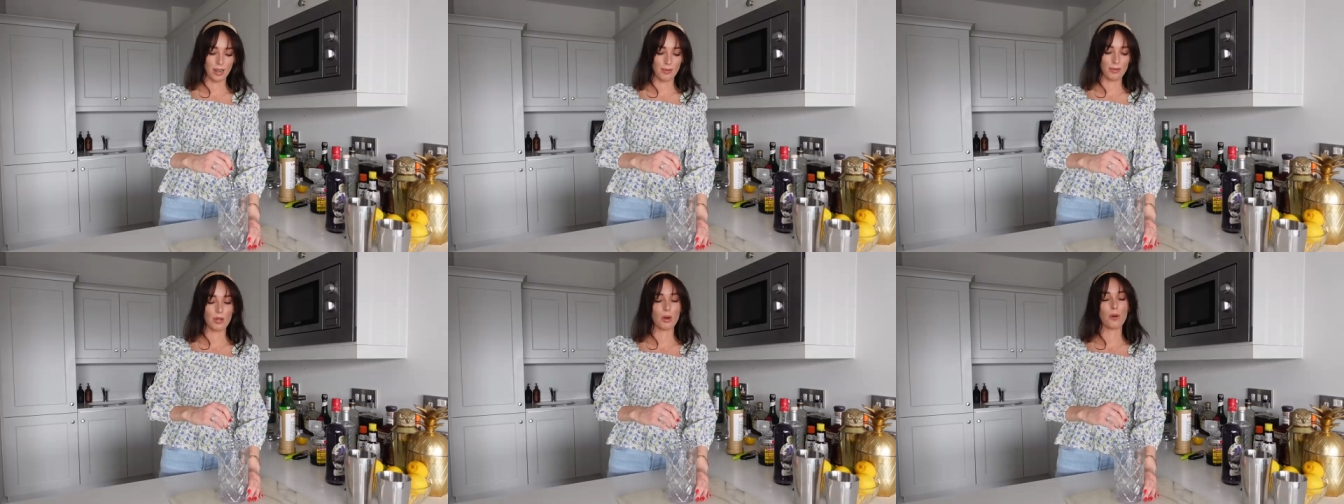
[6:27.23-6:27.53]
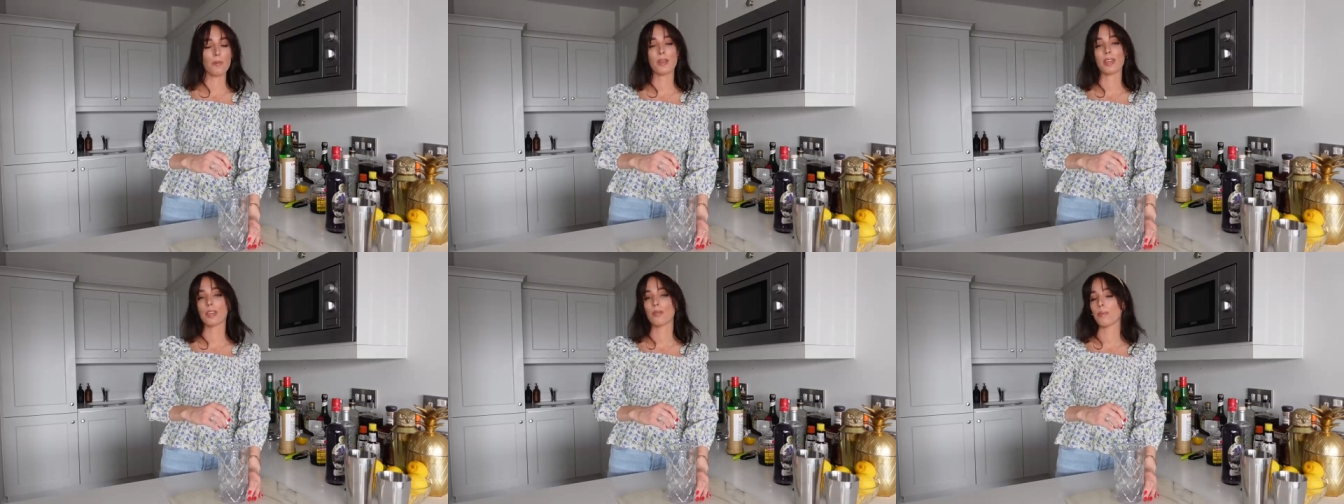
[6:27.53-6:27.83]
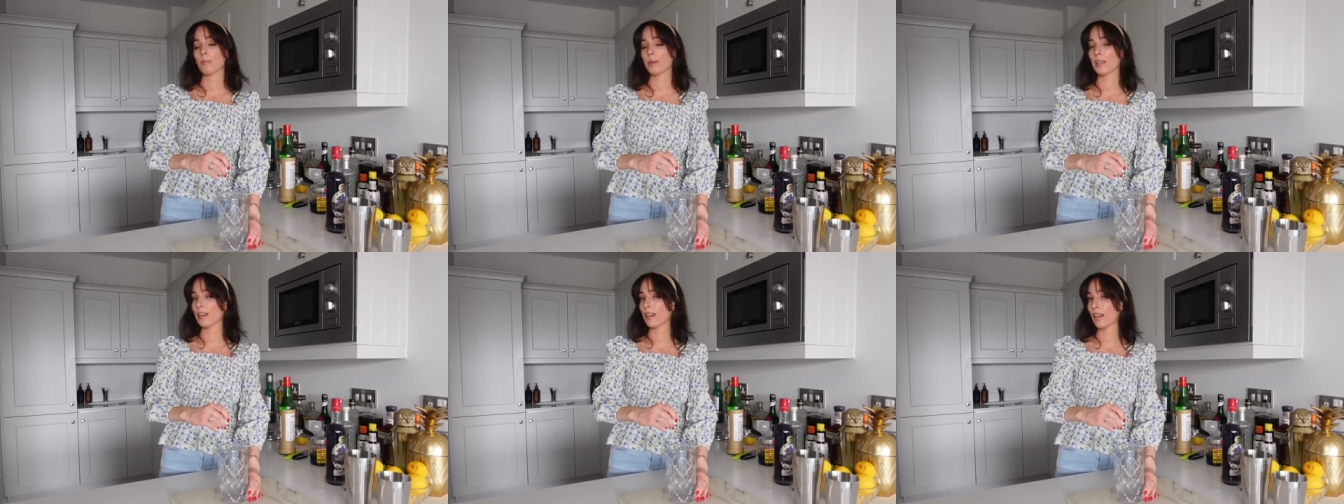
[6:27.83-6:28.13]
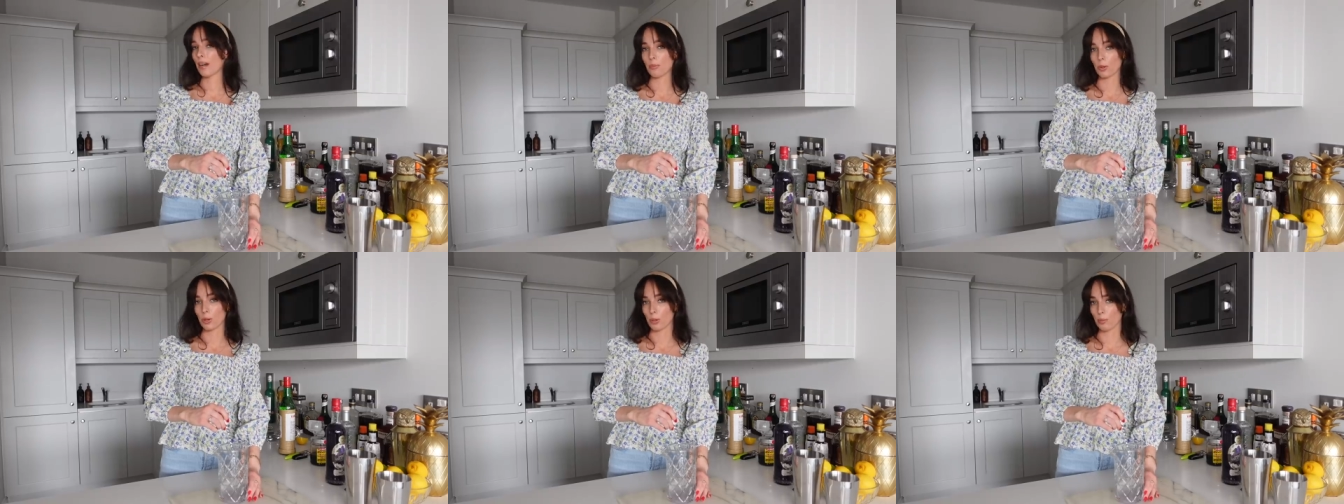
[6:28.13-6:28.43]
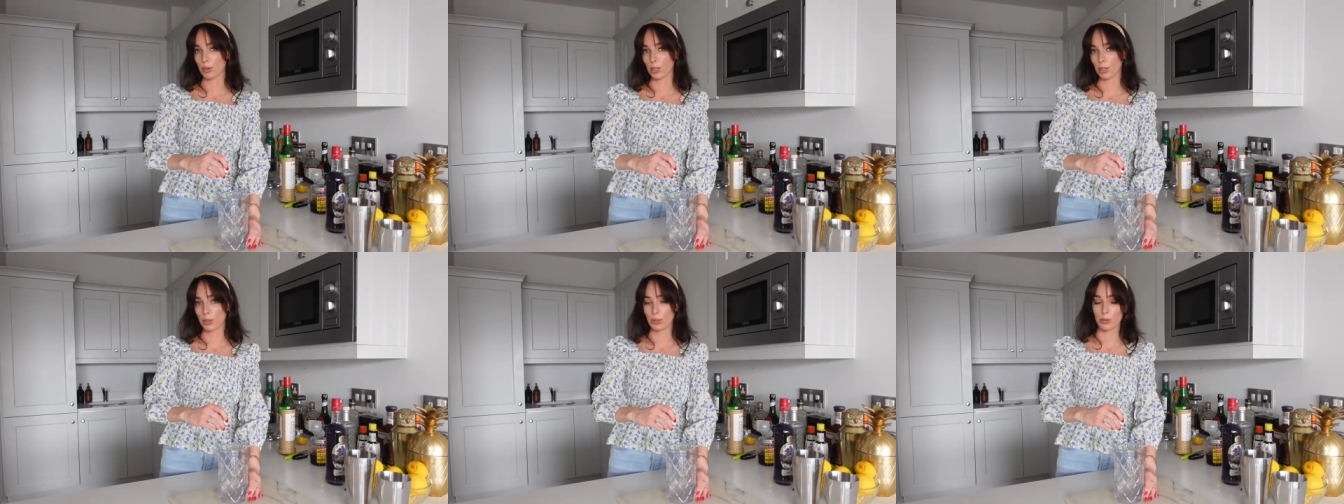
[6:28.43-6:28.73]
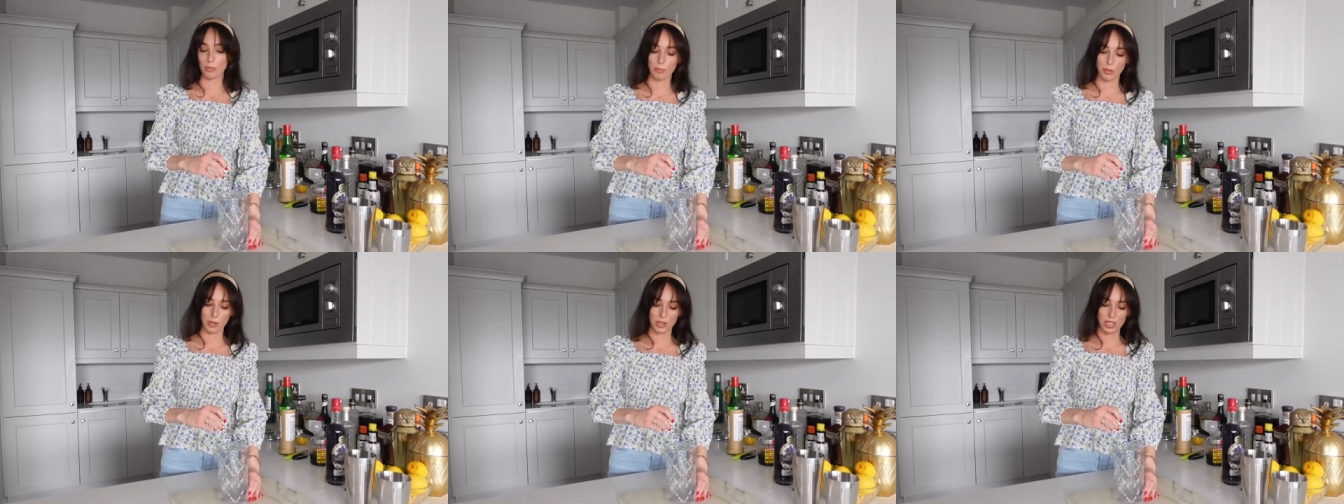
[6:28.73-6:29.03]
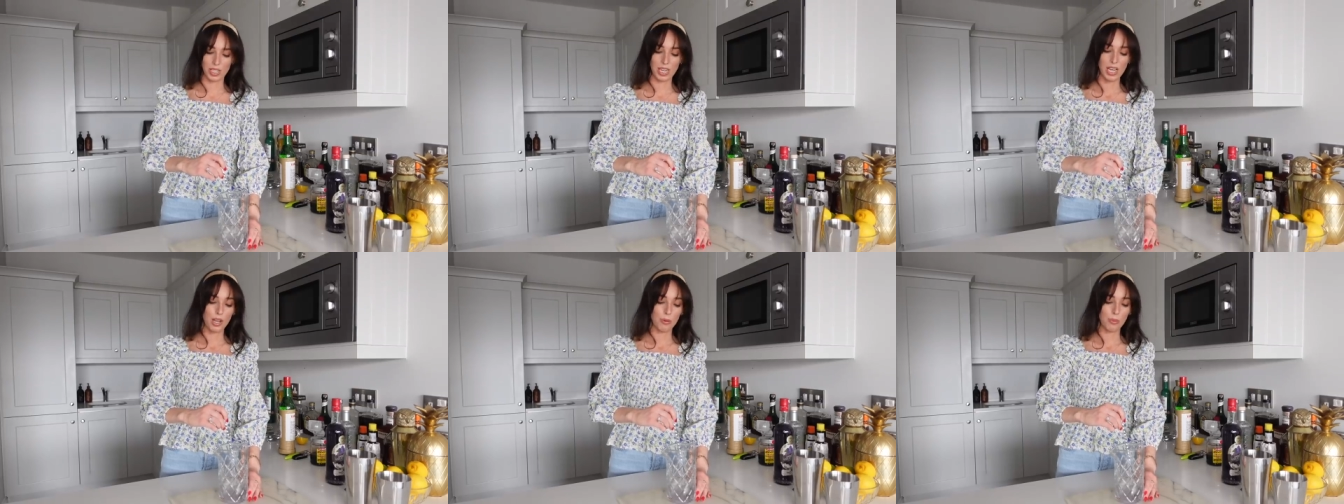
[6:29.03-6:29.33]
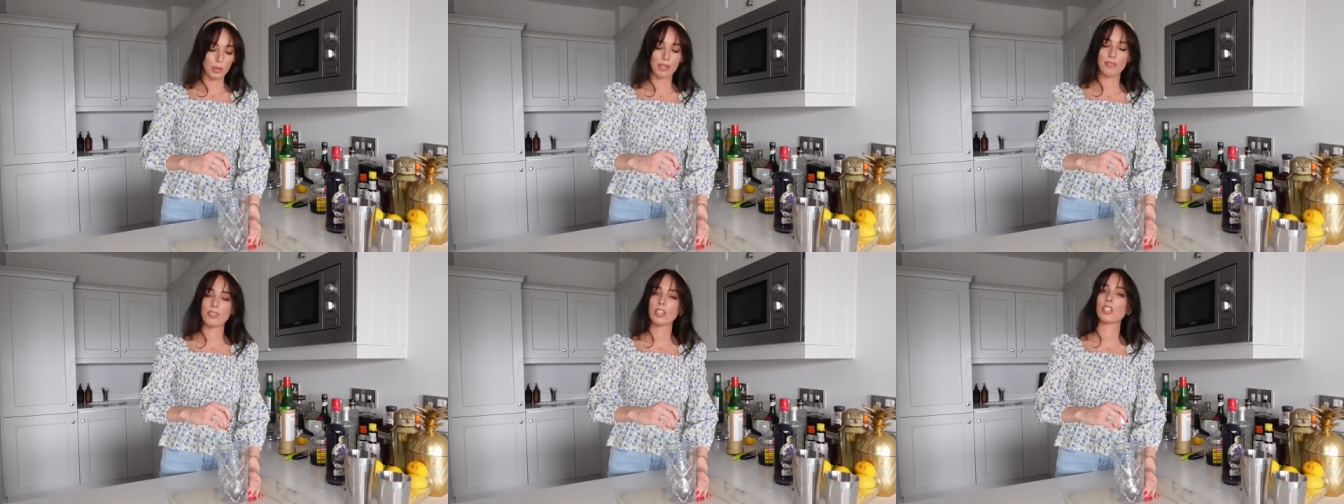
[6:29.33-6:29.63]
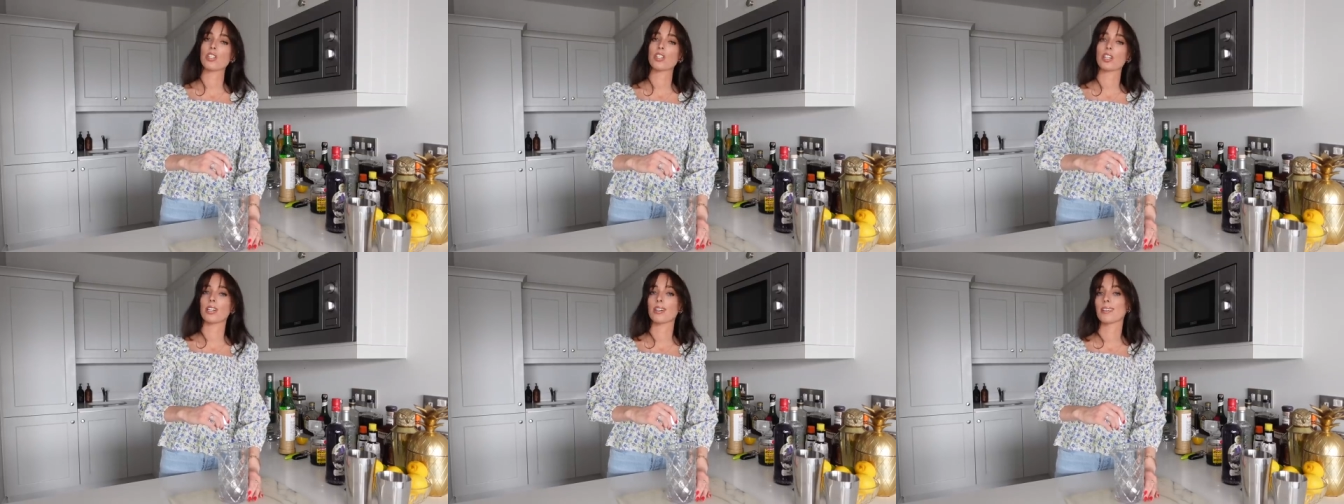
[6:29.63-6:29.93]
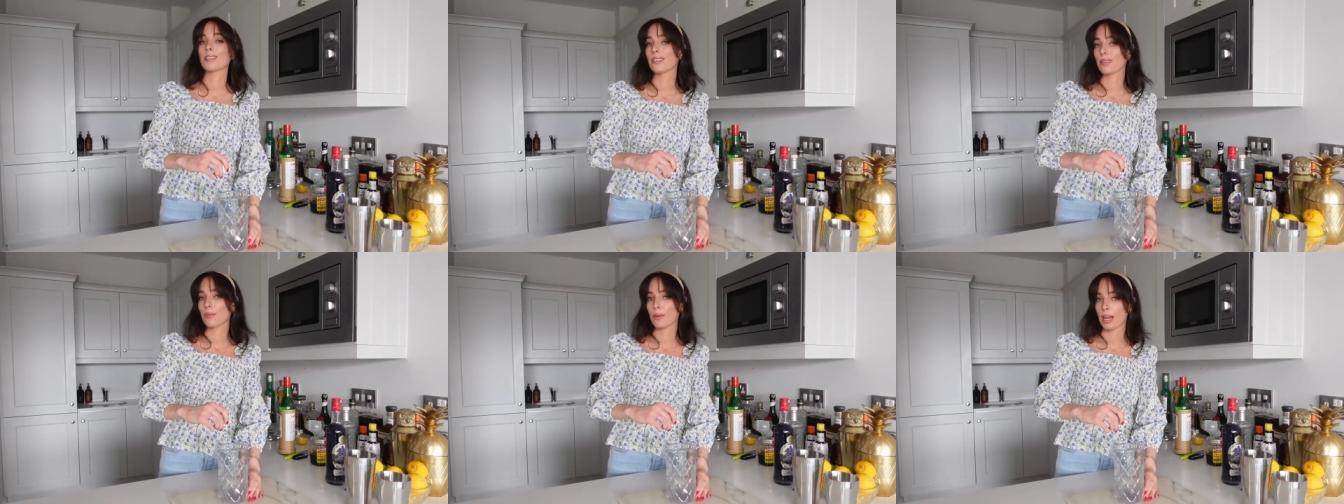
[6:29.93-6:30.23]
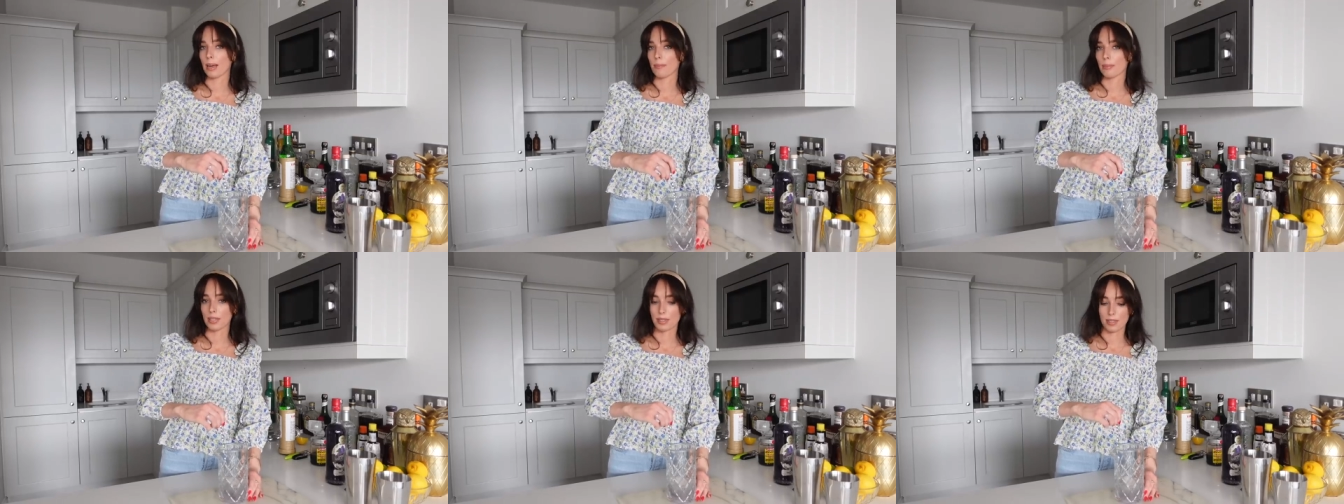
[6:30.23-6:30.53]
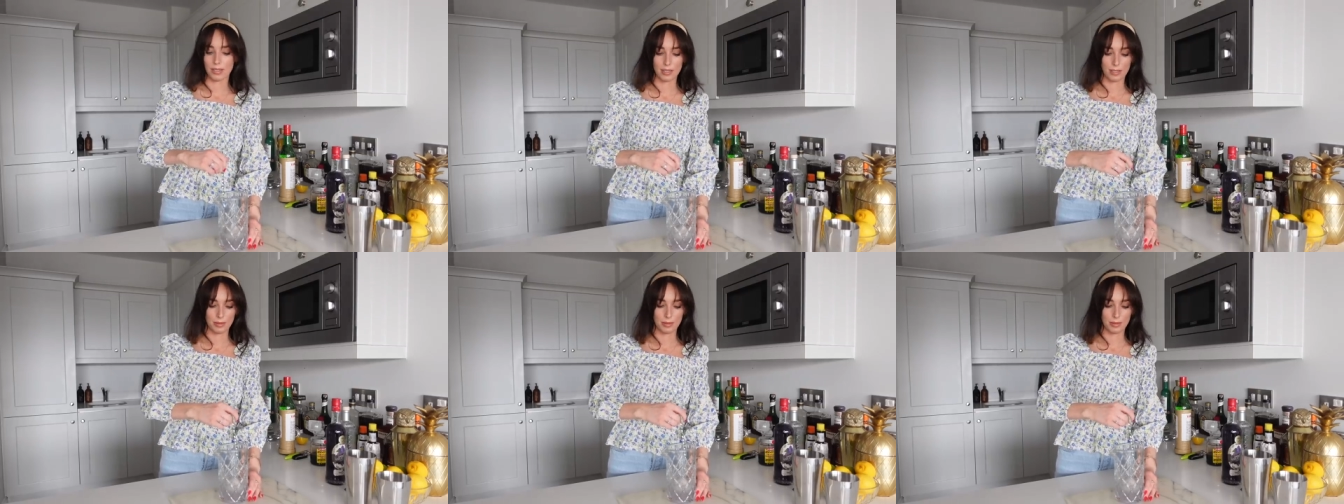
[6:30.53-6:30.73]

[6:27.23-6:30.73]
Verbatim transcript: I was hoping it would be a lot more blue, but we'll give it a stir and see what happens.